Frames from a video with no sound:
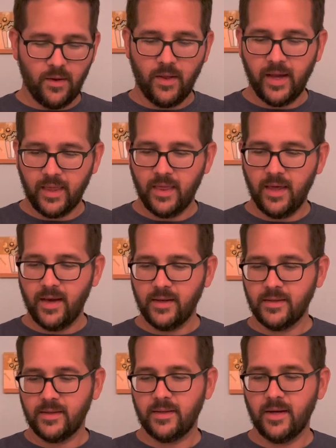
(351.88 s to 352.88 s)
like
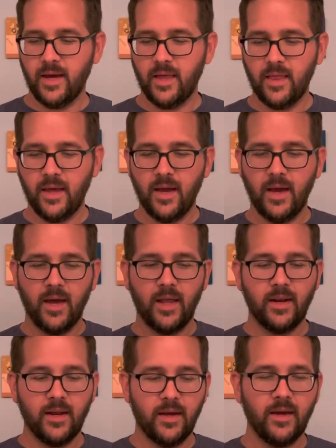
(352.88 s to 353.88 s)
this, and
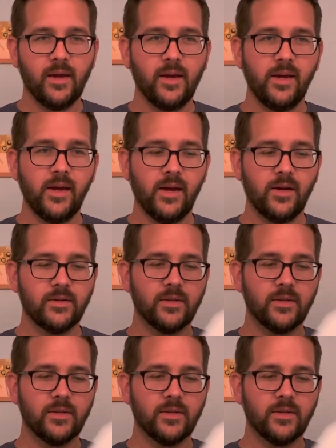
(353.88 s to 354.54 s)
then here's the